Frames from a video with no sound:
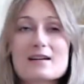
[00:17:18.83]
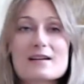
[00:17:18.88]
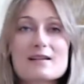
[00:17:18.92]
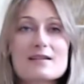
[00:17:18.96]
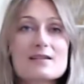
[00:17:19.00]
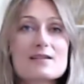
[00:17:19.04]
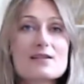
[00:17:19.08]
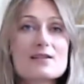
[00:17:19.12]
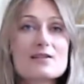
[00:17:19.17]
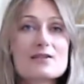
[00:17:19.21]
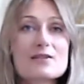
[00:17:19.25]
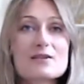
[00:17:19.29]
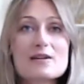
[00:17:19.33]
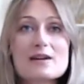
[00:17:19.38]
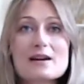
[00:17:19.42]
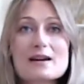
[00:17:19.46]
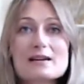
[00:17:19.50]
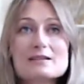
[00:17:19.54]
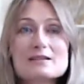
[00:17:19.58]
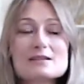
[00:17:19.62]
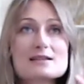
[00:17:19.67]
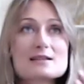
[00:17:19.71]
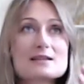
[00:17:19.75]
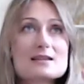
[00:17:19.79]
You know,
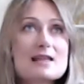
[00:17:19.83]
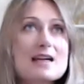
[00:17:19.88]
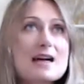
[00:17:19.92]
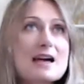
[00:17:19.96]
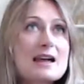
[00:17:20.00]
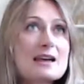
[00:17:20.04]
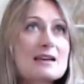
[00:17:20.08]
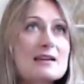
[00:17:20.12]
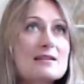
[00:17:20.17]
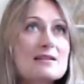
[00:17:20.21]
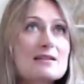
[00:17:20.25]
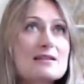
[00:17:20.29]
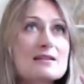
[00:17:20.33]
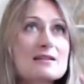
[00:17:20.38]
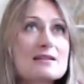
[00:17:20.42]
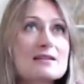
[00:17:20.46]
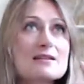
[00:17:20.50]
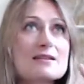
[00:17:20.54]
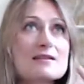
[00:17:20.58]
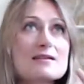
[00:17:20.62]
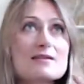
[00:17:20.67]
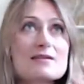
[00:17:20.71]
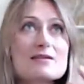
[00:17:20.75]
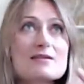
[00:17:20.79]
it's like
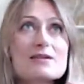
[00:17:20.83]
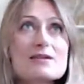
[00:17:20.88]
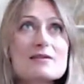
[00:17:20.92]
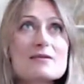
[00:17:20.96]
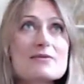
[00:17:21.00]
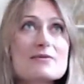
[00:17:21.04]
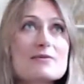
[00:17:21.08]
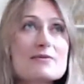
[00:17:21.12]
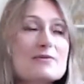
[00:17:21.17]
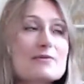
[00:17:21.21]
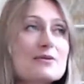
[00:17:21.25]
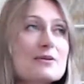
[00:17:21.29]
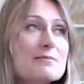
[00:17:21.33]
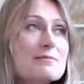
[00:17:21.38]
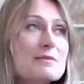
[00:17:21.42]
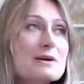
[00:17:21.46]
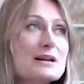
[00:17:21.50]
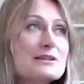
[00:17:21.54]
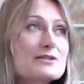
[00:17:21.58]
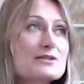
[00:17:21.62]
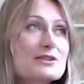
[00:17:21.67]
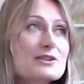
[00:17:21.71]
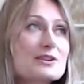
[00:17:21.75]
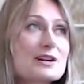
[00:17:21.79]
the
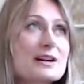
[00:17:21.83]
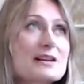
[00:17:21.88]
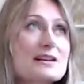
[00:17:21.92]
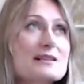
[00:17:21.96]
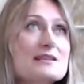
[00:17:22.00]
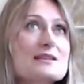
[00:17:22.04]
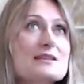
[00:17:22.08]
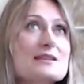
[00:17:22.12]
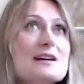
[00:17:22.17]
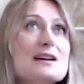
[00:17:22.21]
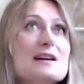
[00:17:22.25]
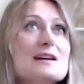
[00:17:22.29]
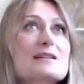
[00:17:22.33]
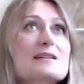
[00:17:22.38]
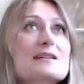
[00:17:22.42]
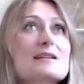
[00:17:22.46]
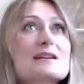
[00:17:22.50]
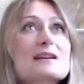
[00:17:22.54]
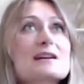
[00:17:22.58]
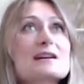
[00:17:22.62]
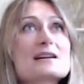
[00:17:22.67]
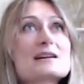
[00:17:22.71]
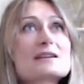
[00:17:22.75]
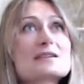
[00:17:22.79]
mantra is there to
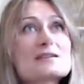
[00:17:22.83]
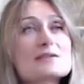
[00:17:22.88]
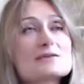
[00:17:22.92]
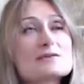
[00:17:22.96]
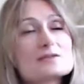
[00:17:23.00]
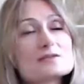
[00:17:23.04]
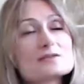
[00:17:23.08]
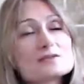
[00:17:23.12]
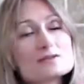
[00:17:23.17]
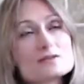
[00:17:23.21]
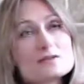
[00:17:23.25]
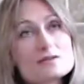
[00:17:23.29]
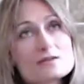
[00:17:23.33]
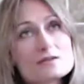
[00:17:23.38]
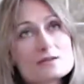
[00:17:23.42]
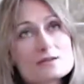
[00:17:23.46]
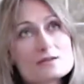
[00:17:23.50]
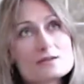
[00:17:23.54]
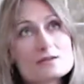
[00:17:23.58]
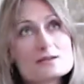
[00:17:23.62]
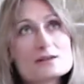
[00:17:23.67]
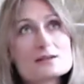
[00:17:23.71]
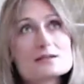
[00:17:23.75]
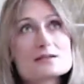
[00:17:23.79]
kind of
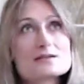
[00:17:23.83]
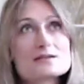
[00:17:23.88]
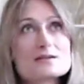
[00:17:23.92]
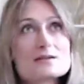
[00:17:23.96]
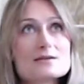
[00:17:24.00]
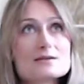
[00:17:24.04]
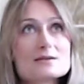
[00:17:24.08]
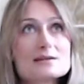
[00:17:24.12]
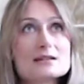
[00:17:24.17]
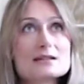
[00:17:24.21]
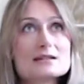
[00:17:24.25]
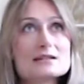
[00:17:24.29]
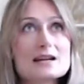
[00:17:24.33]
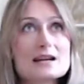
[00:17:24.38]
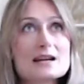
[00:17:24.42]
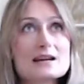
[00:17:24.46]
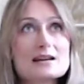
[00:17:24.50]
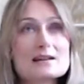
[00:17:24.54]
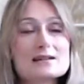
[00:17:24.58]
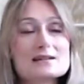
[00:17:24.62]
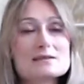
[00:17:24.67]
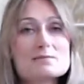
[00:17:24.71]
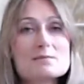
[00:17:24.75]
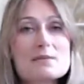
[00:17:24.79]
slowly take
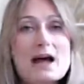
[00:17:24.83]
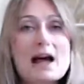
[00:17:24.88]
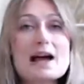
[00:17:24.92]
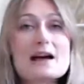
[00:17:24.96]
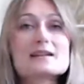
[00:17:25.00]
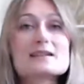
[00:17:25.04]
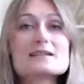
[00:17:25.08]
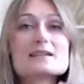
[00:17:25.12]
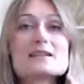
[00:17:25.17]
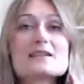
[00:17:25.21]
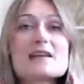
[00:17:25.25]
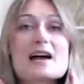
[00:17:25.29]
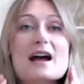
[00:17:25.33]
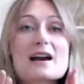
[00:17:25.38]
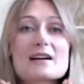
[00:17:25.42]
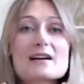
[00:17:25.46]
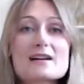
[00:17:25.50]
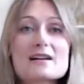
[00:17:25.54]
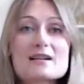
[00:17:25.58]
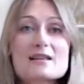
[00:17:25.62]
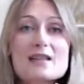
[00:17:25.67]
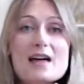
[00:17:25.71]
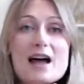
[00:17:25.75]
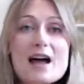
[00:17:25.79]
us back to that
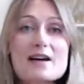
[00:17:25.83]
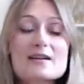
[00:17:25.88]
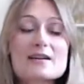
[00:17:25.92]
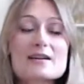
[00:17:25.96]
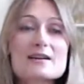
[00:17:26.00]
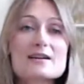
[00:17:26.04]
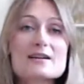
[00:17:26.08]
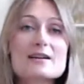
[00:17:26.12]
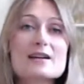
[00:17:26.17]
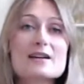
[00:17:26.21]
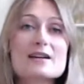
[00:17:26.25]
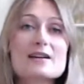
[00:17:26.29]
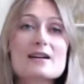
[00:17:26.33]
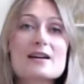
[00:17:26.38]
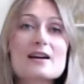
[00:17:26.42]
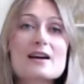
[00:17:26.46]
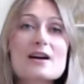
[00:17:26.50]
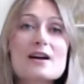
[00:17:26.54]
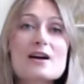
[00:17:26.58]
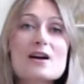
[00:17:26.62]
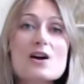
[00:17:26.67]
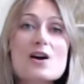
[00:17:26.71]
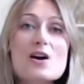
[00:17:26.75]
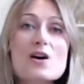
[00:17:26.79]
clarity
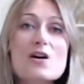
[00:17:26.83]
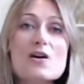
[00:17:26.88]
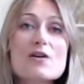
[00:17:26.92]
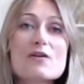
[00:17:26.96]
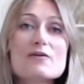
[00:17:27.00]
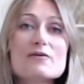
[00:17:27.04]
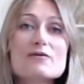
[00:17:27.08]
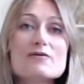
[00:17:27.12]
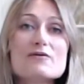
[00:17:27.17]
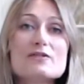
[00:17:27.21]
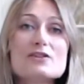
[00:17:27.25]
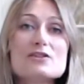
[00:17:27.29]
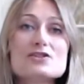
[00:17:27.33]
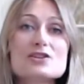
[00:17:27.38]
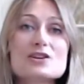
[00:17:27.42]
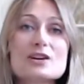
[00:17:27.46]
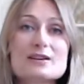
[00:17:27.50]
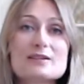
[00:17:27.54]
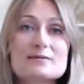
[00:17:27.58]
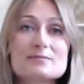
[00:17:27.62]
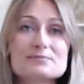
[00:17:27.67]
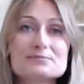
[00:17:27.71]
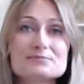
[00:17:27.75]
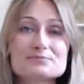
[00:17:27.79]
of vision.
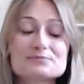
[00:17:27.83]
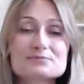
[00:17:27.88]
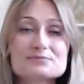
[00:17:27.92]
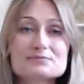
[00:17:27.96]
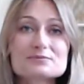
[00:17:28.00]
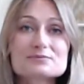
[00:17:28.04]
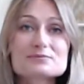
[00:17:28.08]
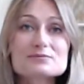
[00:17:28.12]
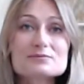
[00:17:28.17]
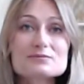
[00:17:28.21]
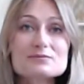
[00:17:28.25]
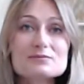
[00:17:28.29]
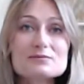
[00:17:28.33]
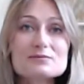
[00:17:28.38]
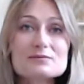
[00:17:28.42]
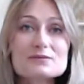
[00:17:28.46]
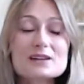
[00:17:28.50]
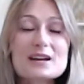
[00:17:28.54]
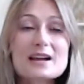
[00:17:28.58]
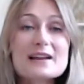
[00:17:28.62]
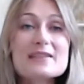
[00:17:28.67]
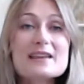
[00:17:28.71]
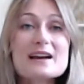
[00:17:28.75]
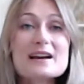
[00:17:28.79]

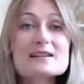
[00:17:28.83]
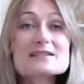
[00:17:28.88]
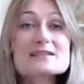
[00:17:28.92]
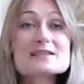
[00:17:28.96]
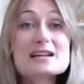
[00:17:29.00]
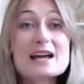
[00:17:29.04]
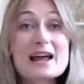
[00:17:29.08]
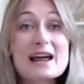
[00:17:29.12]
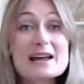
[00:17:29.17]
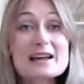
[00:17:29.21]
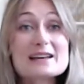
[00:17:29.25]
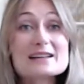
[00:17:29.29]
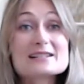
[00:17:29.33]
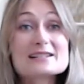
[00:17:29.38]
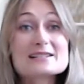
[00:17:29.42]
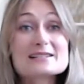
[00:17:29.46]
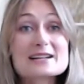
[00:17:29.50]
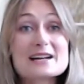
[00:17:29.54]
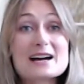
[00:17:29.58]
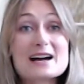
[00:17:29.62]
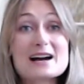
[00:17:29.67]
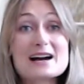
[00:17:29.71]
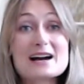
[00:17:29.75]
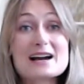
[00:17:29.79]
And that takes
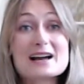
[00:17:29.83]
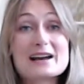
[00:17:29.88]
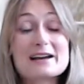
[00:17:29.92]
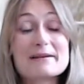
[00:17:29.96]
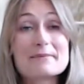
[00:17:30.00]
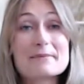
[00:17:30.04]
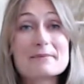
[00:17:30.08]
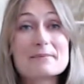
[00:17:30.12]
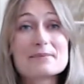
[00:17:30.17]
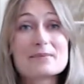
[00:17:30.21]
time.